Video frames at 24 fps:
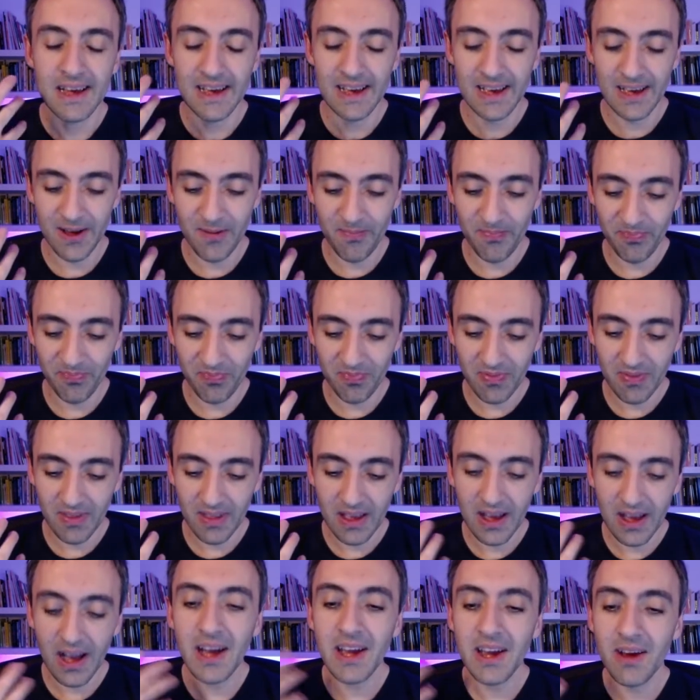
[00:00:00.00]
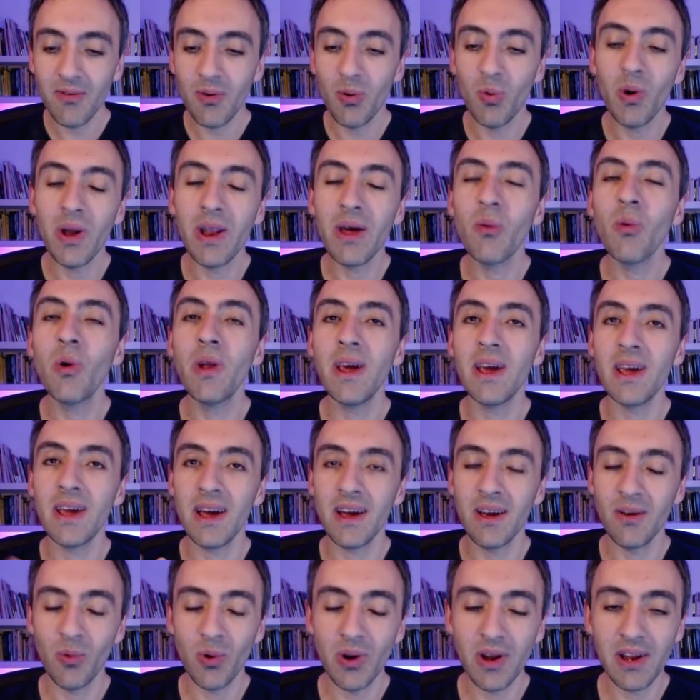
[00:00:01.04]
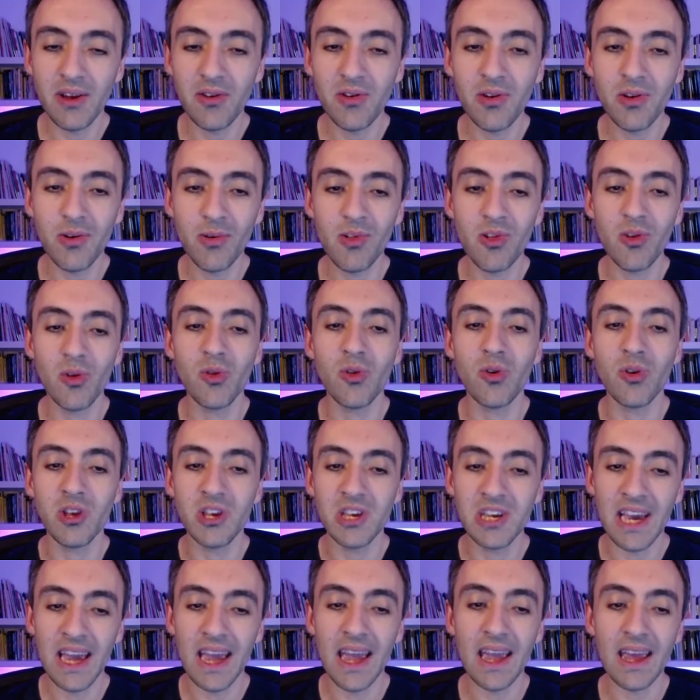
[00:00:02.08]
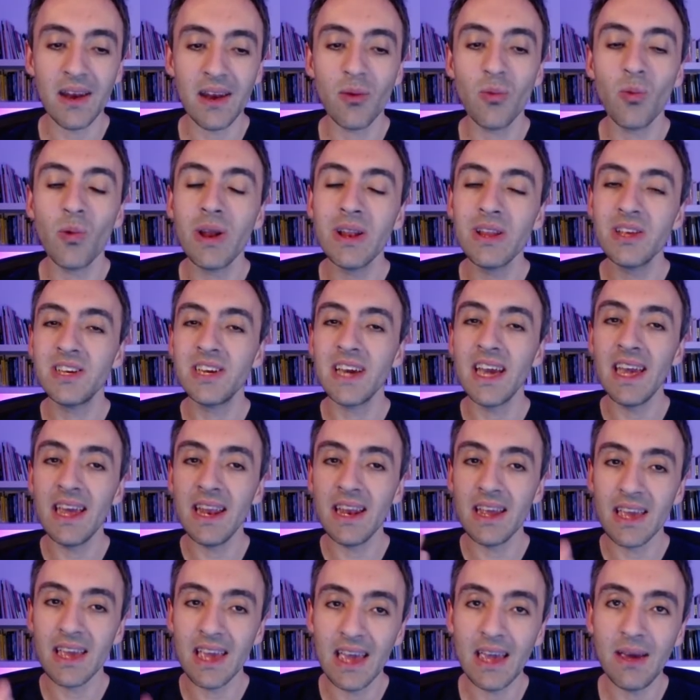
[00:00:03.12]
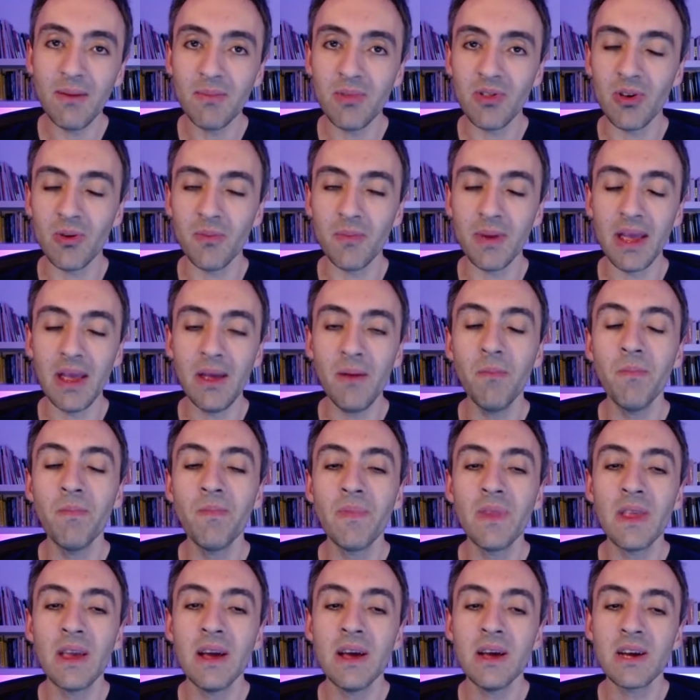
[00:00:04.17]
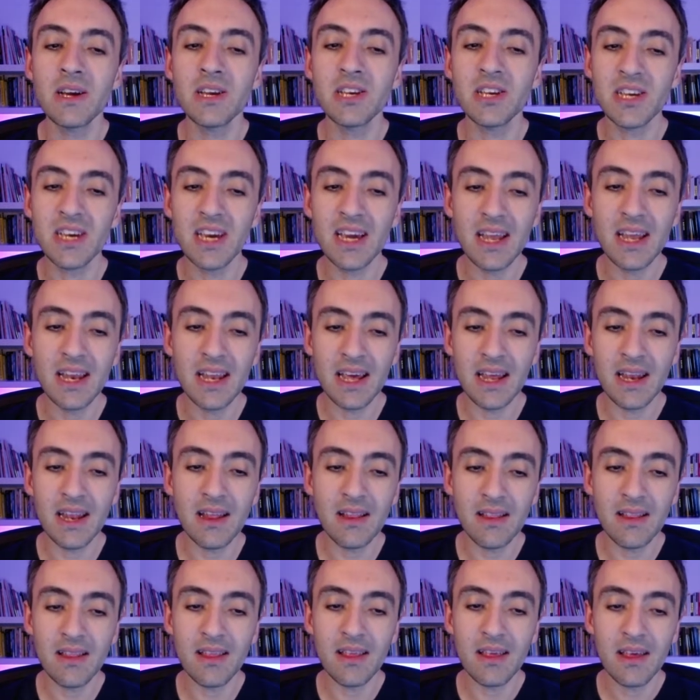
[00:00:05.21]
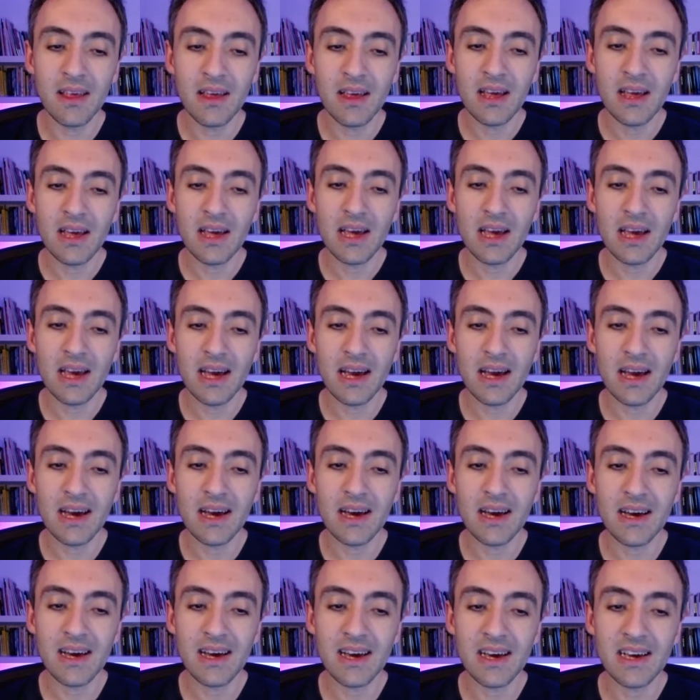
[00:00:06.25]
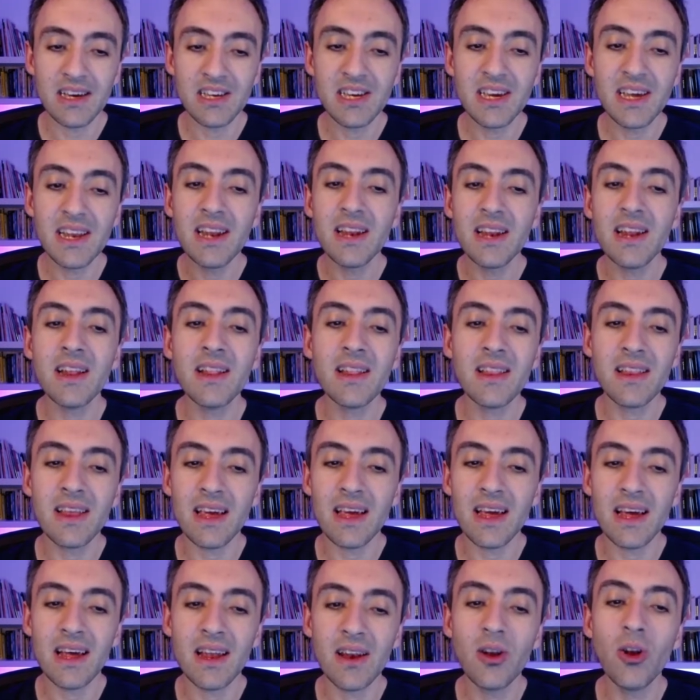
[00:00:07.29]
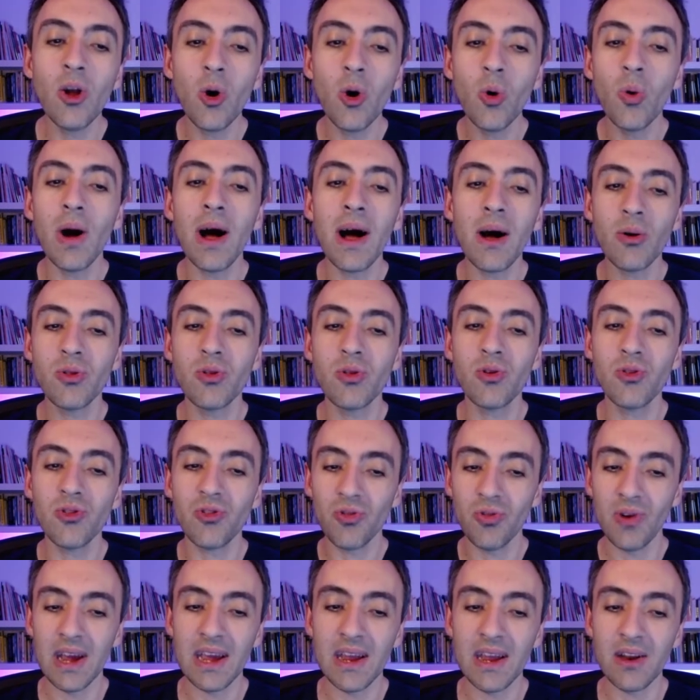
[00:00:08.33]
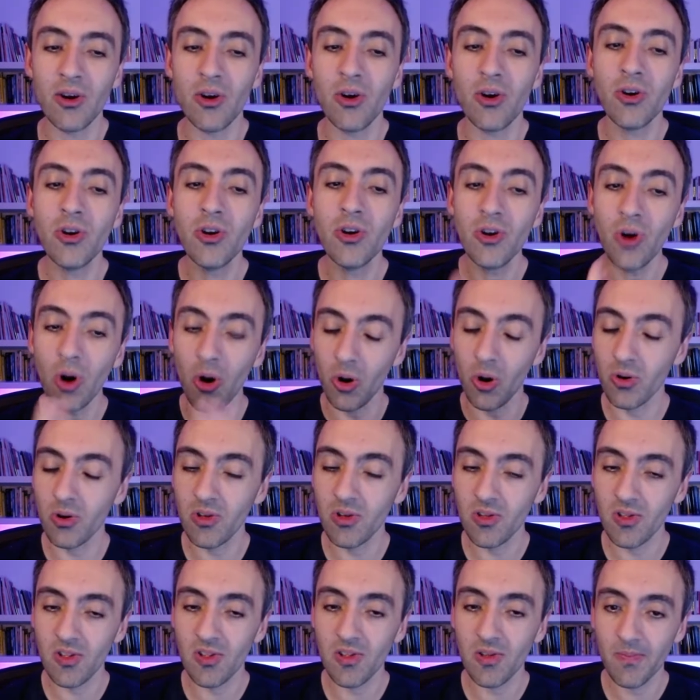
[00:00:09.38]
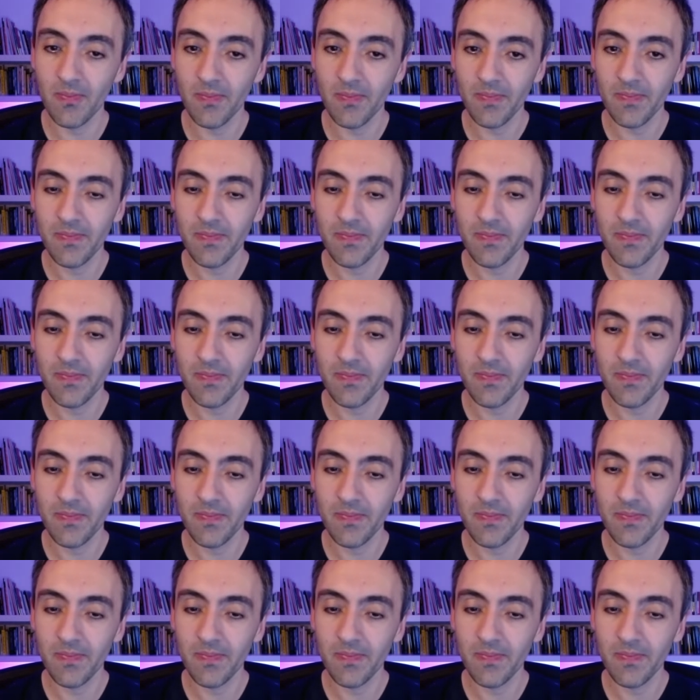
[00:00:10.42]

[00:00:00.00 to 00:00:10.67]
hi everyone, I want to introduce you to Jane. When Jane came to me, she didn't know how to train her dogs.